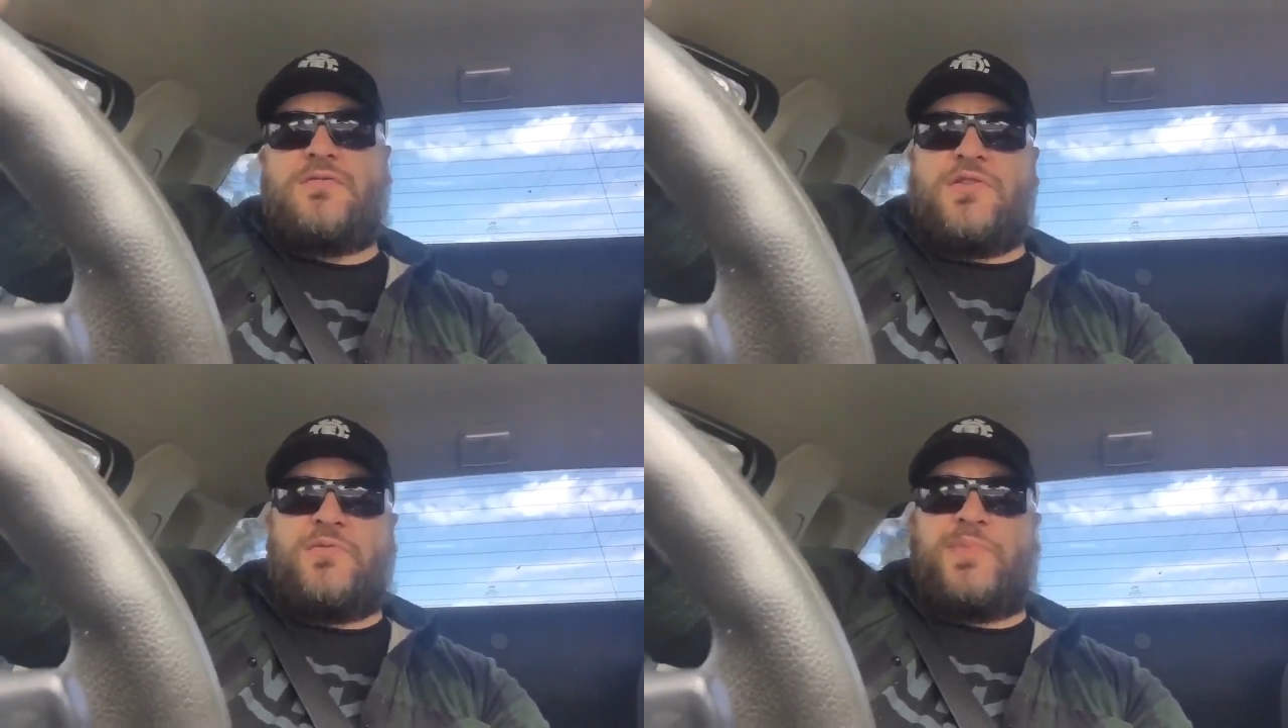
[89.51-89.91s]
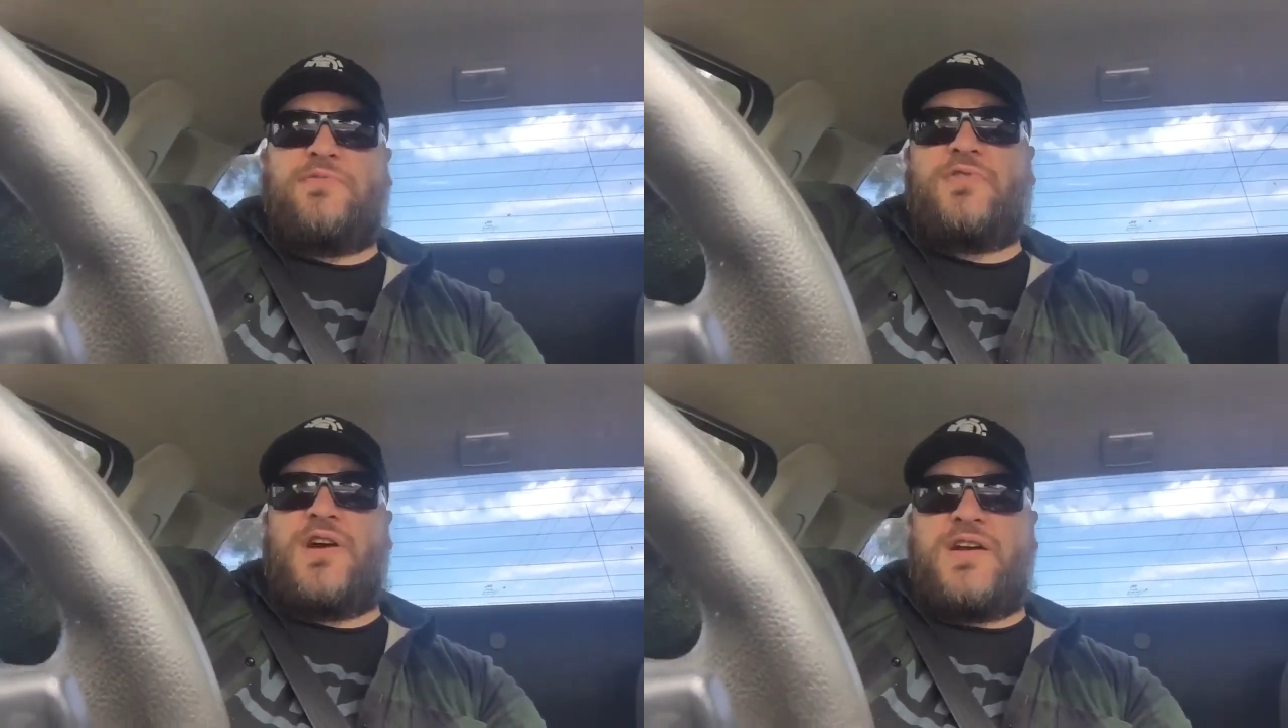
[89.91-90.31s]
whether it
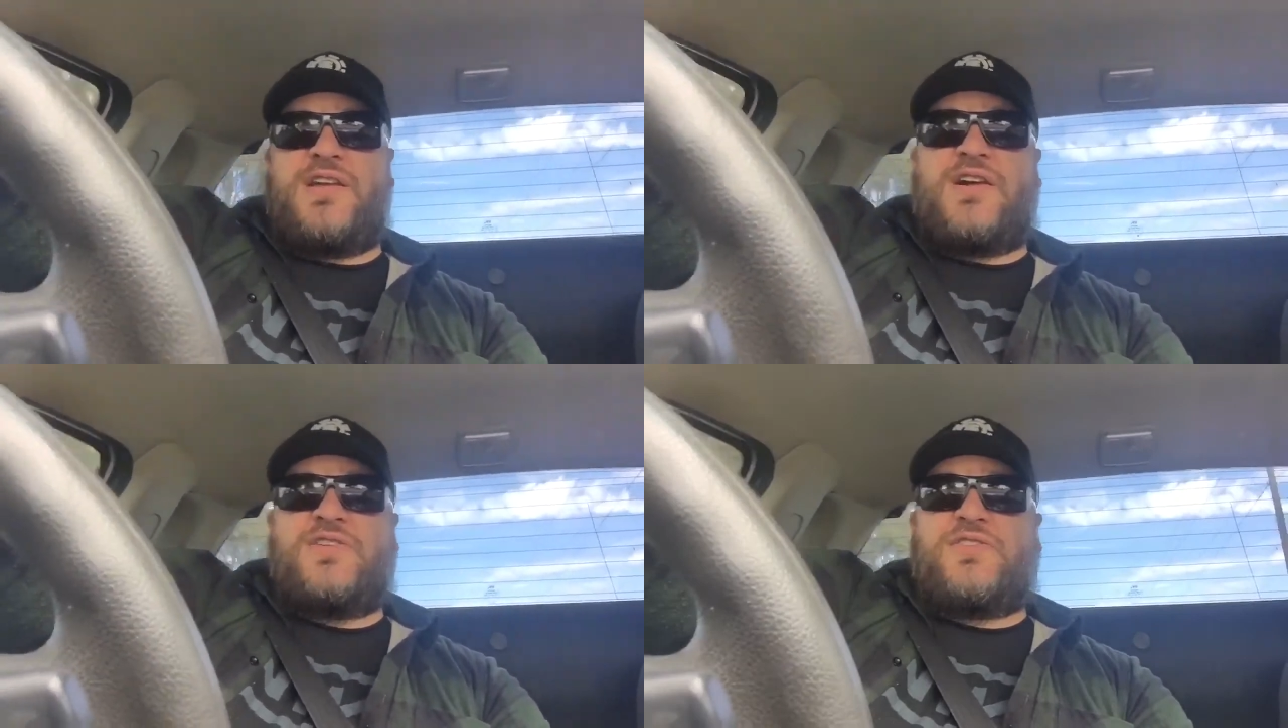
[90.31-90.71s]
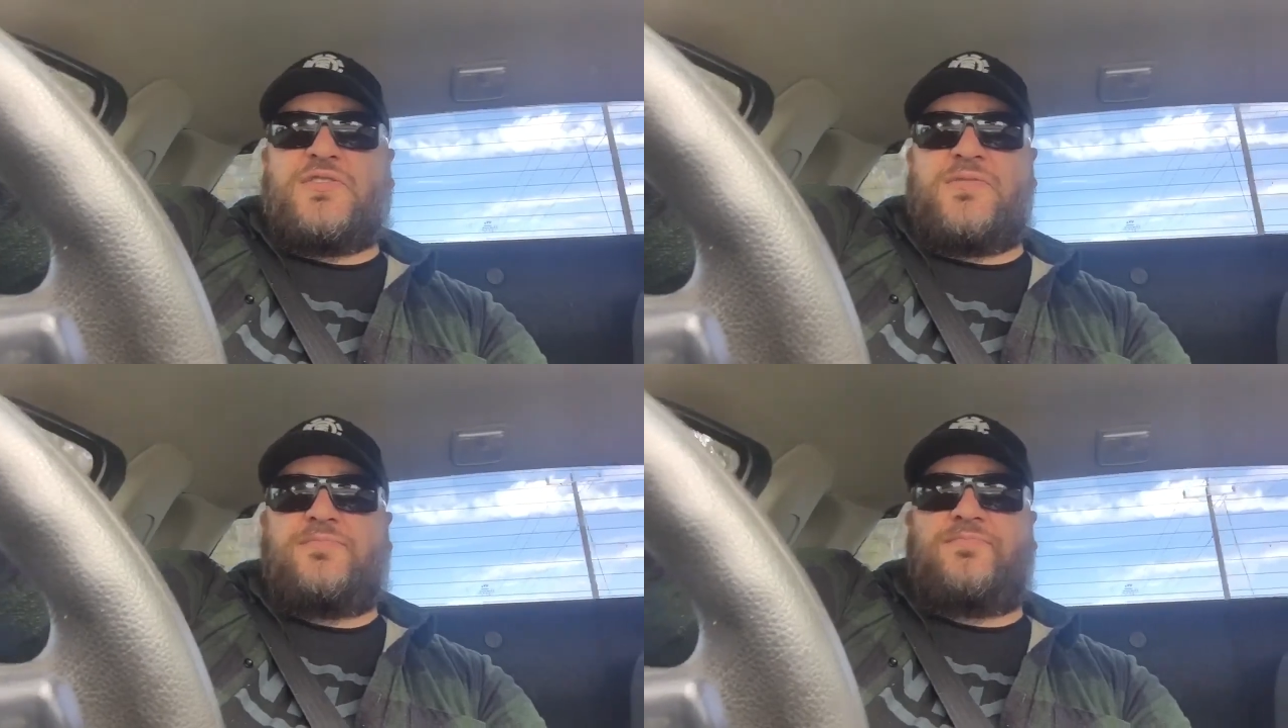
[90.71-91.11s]
be
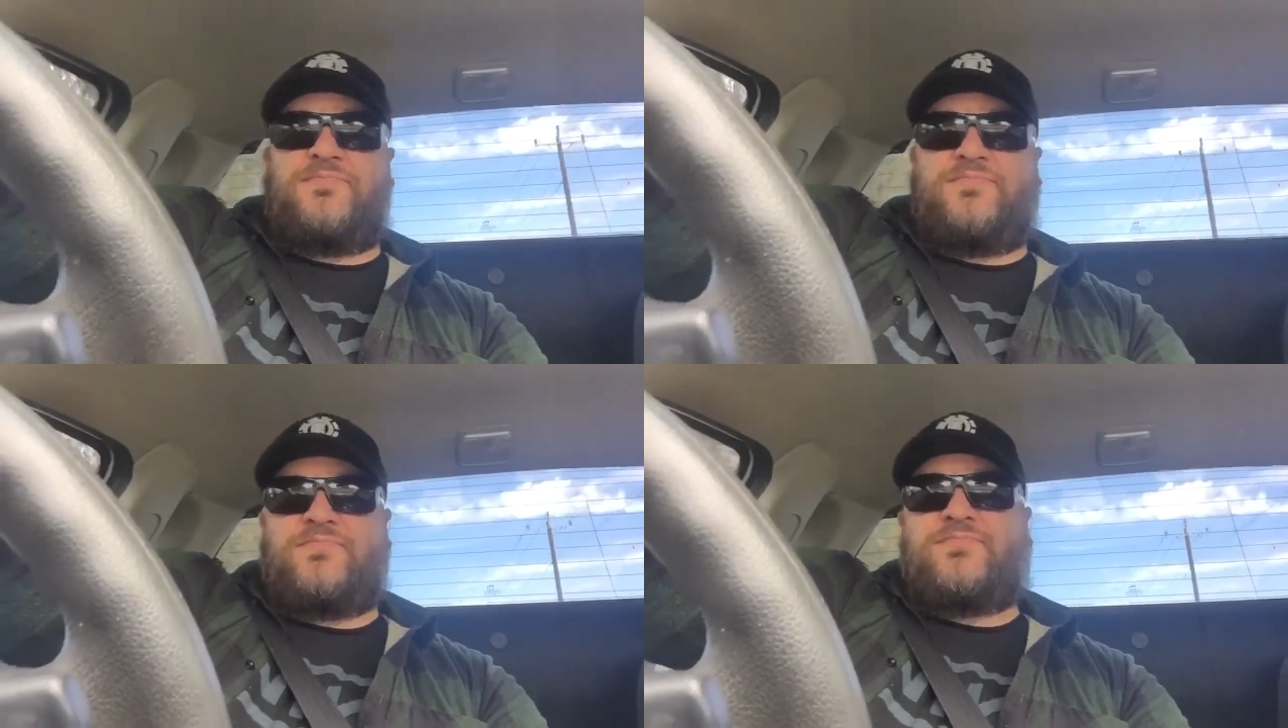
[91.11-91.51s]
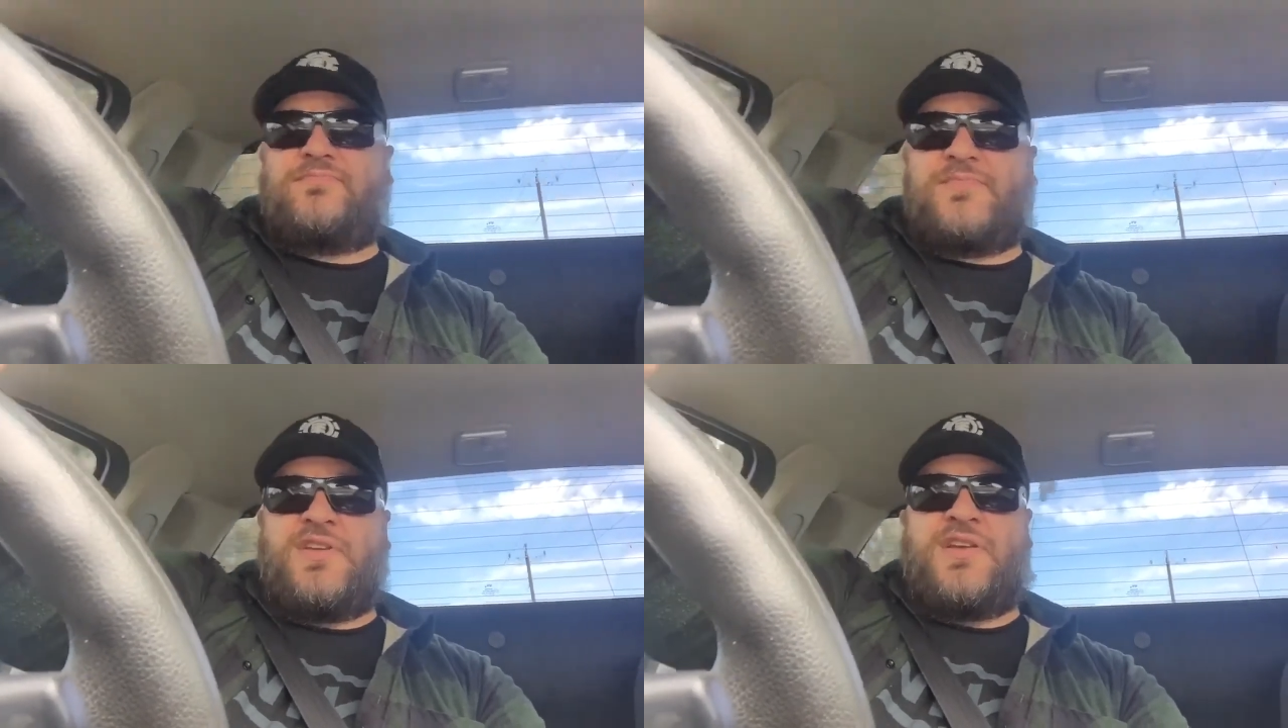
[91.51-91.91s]
radiation,
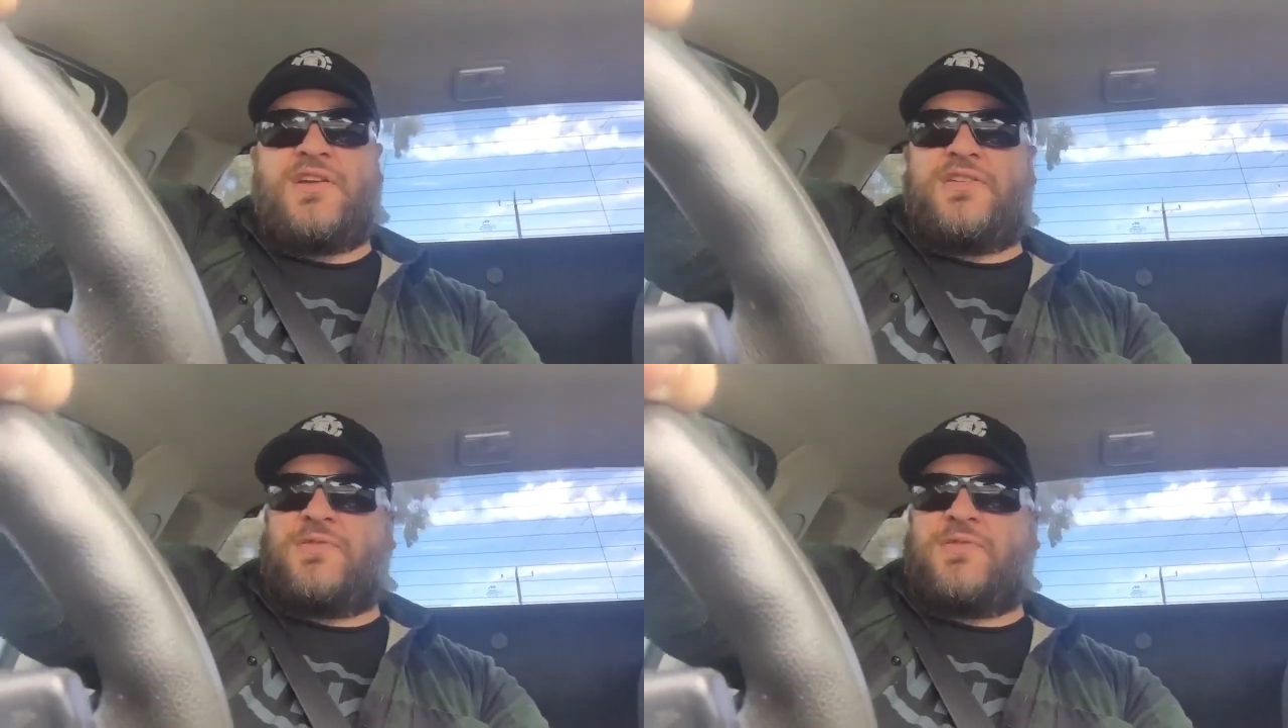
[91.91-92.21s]
you know,